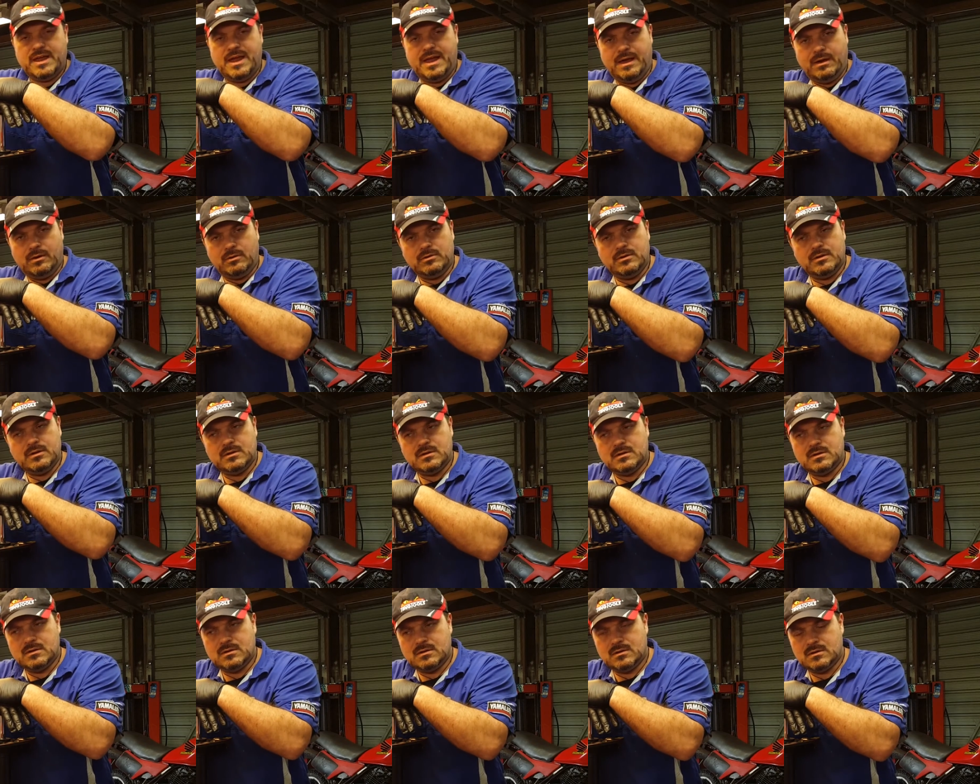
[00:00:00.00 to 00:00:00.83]
down,
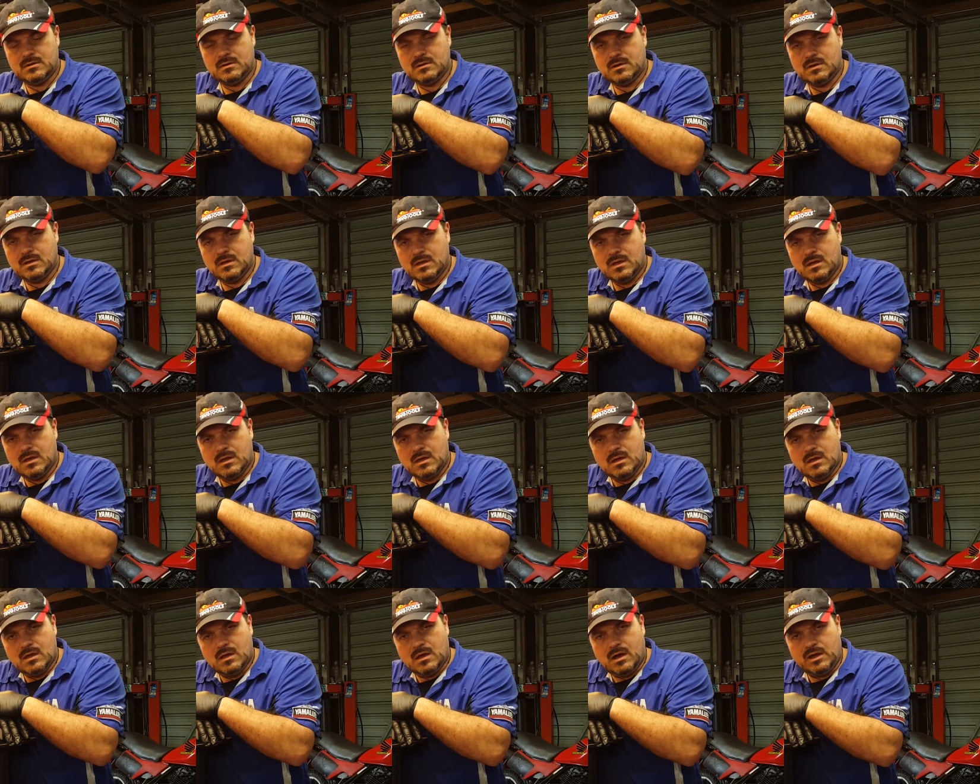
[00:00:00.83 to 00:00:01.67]

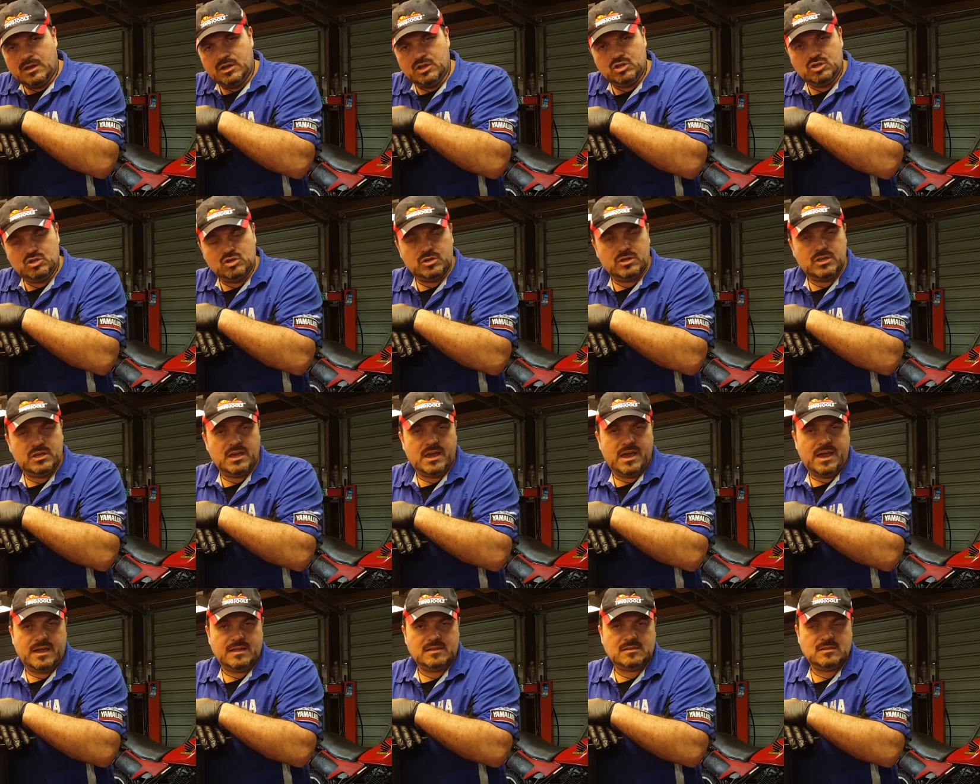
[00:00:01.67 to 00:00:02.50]
and you should
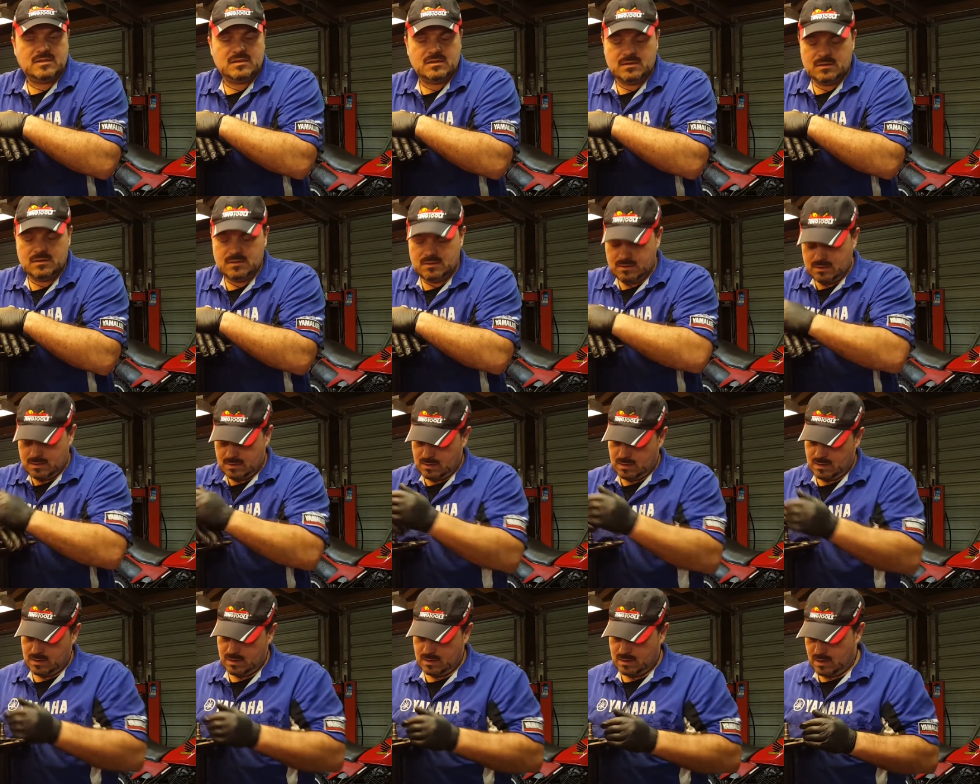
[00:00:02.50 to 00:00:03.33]
get
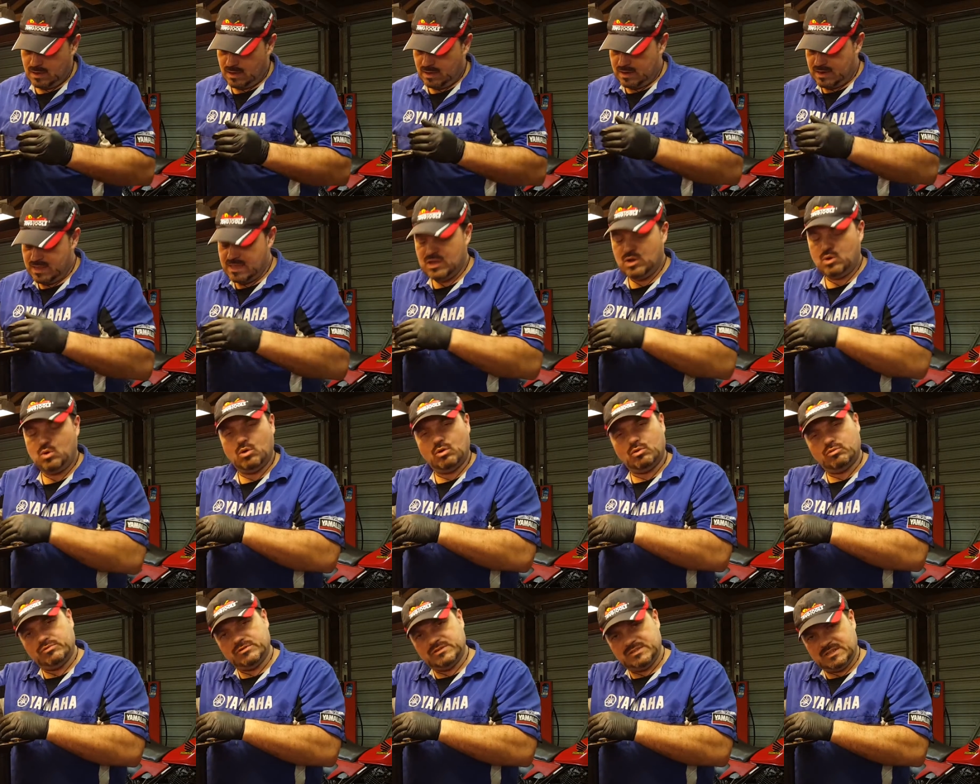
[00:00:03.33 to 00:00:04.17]
an
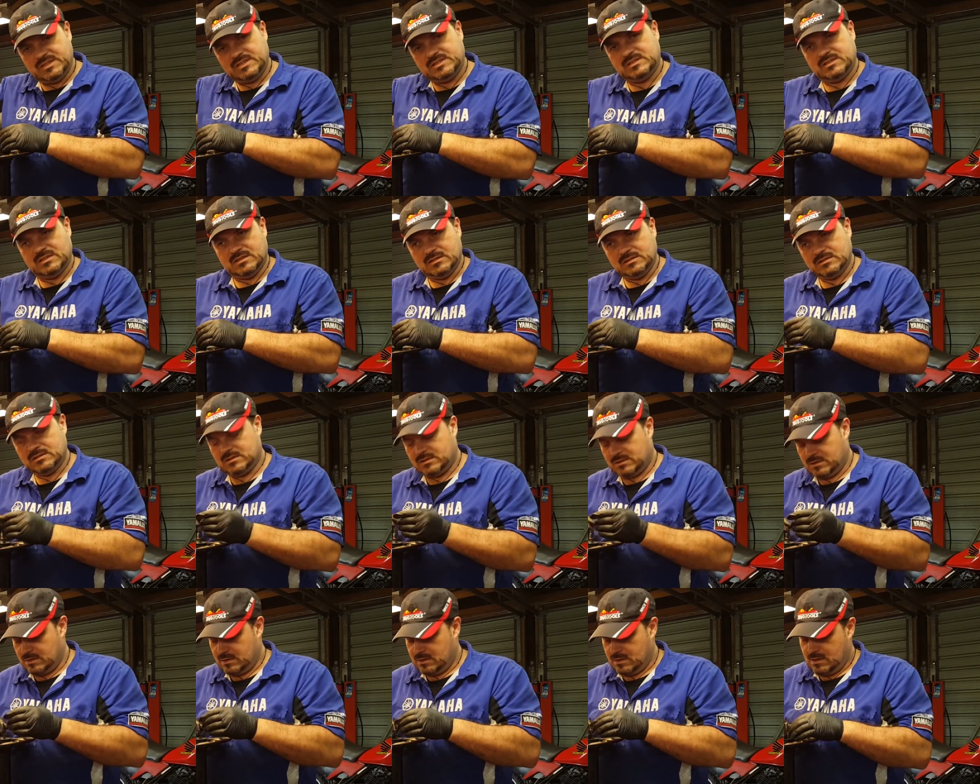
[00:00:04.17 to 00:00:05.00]
equal
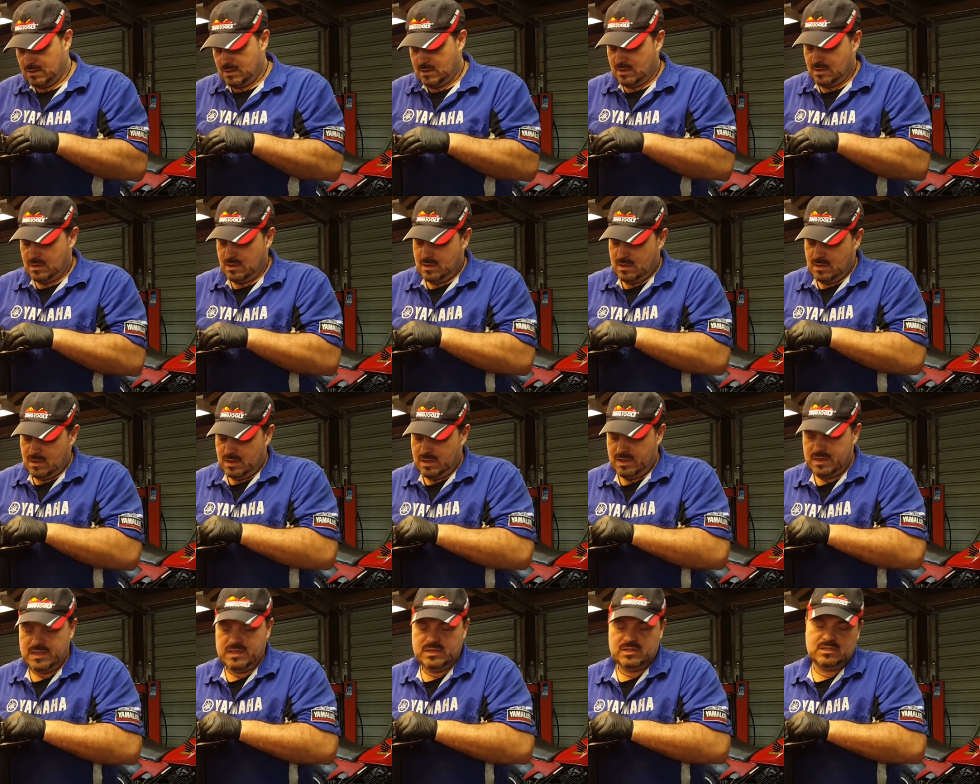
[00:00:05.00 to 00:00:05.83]
resistance
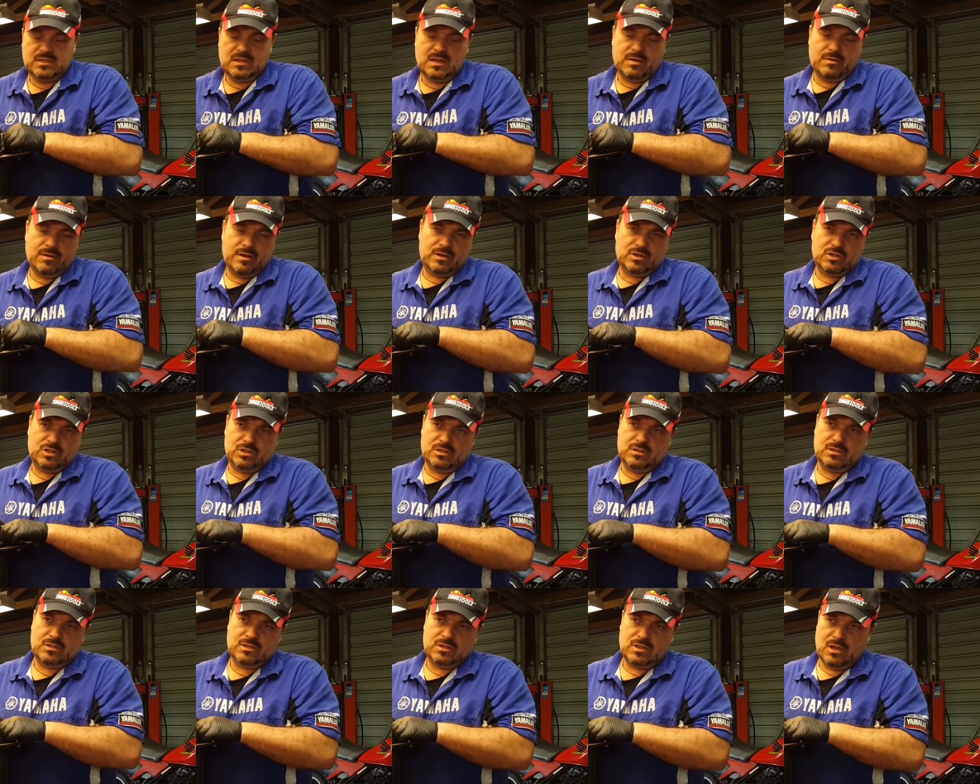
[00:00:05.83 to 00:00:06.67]
in each
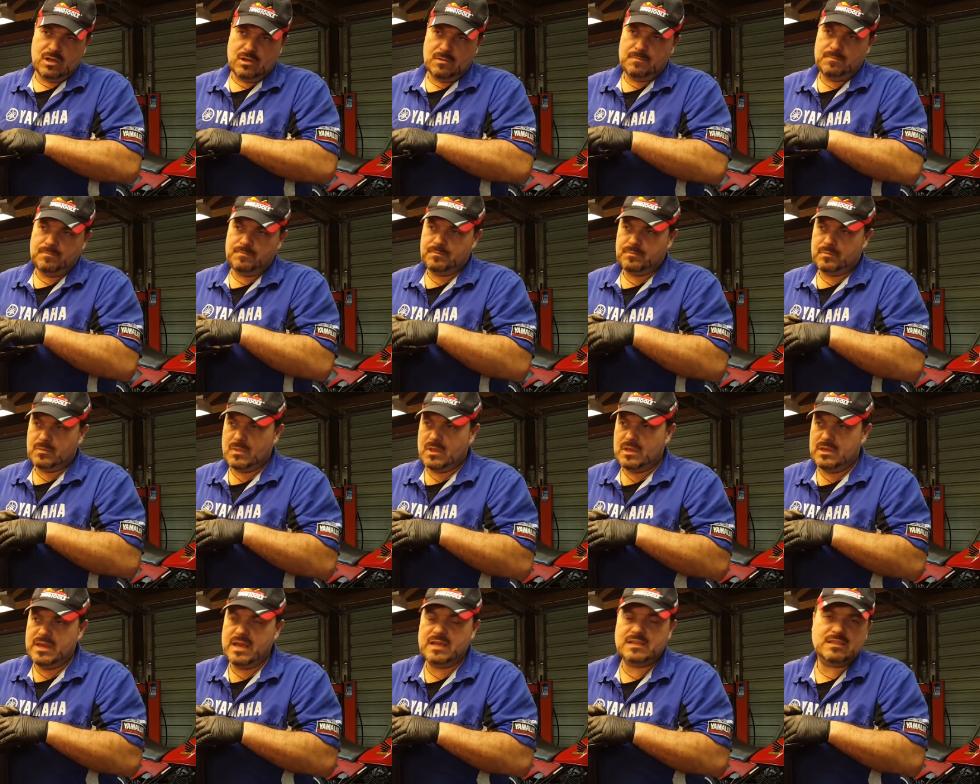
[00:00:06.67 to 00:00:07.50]
direction. So
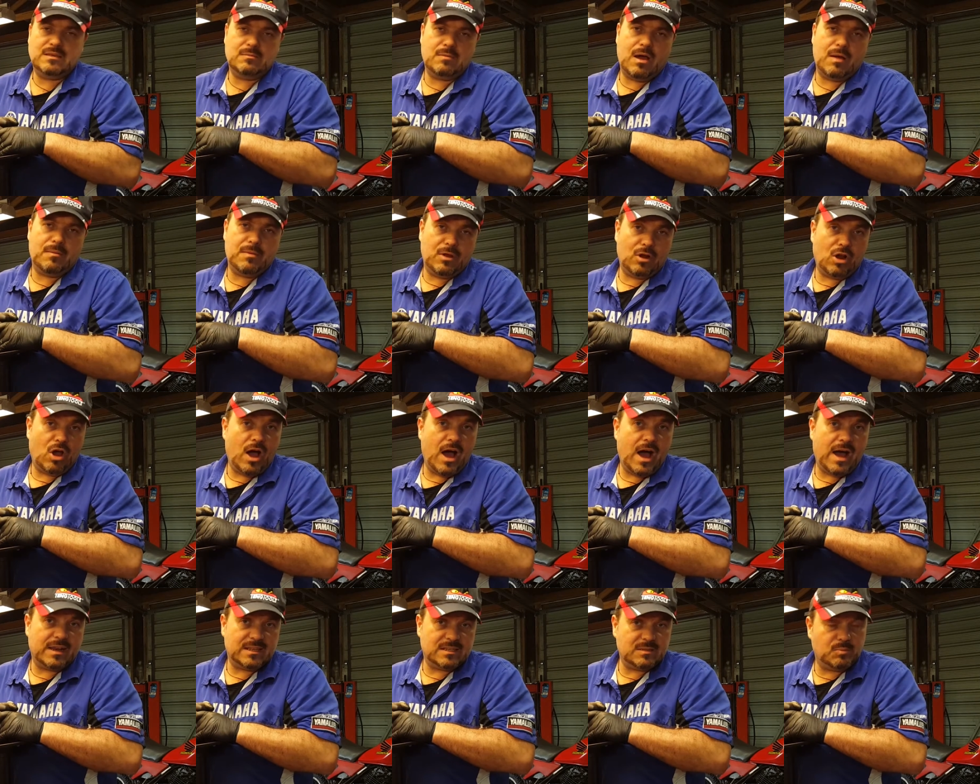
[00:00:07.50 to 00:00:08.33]
yes, it might be a lot
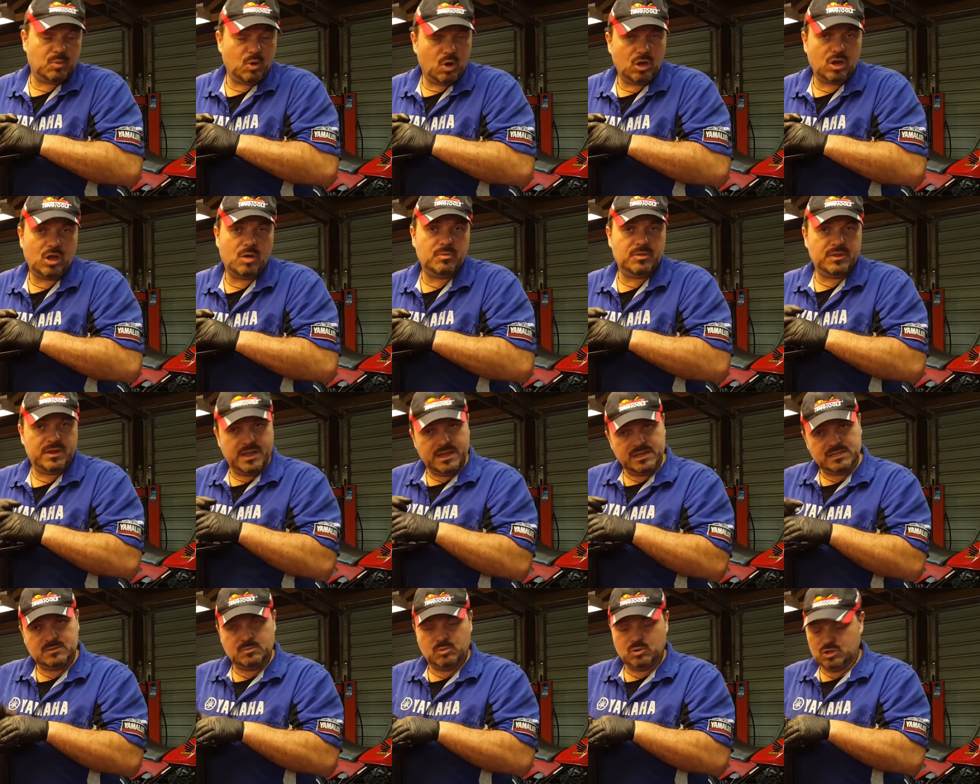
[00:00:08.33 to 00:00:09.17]
harder to pull up than it
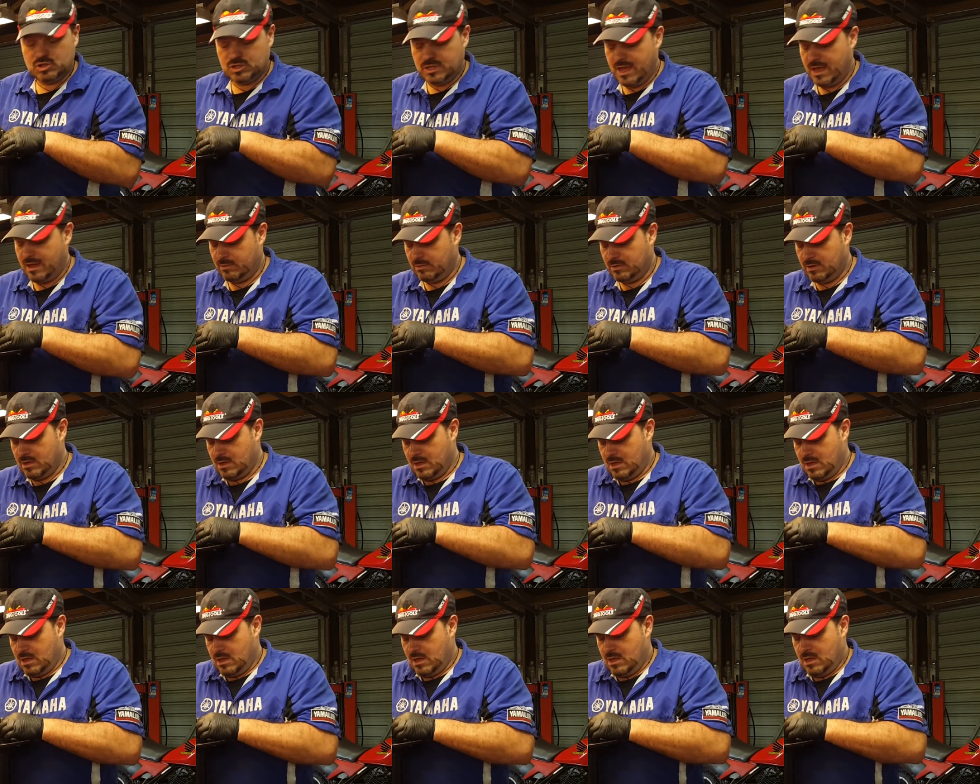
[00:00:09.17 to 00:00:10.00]
is to push down,
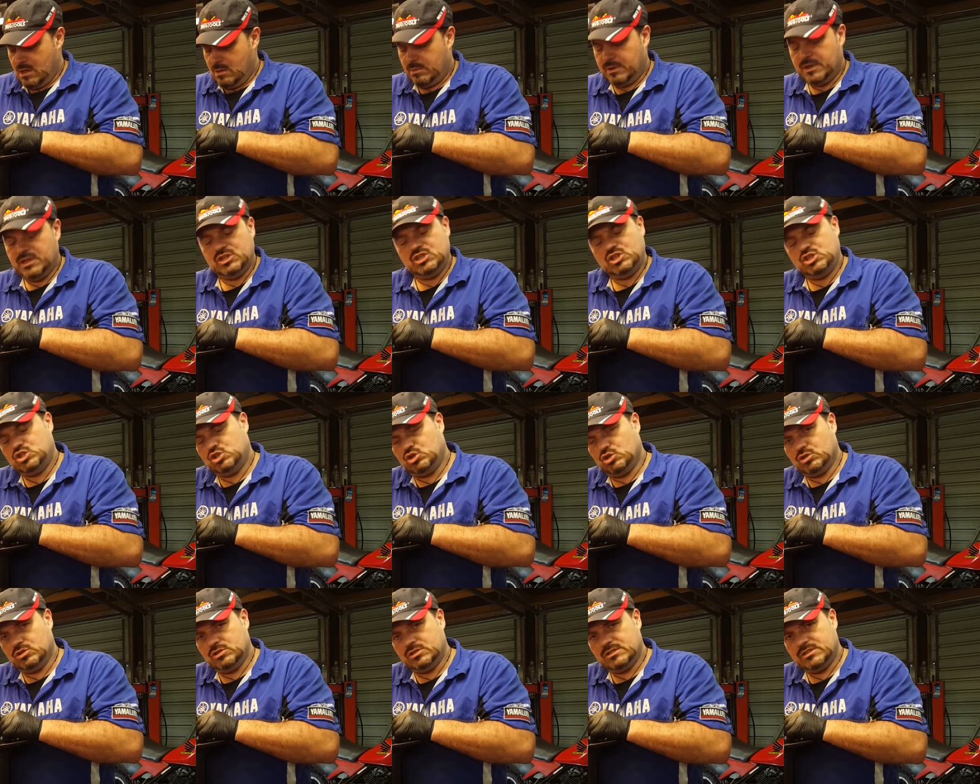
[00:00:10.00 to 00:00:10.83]
but it
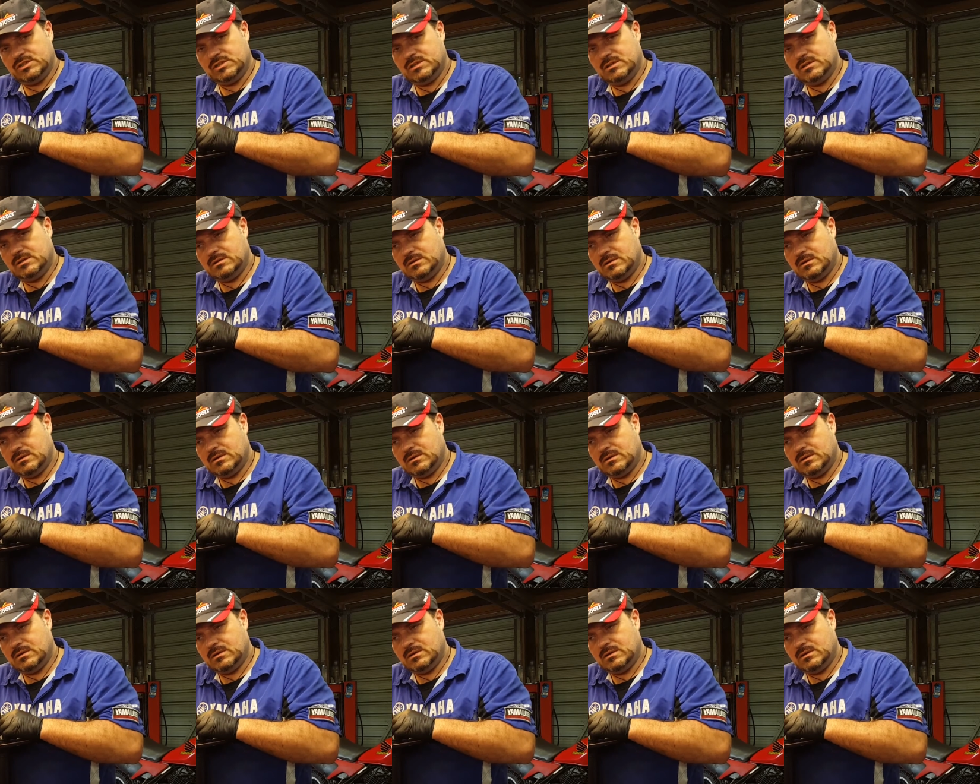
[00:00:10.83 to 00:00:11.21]
shouldn't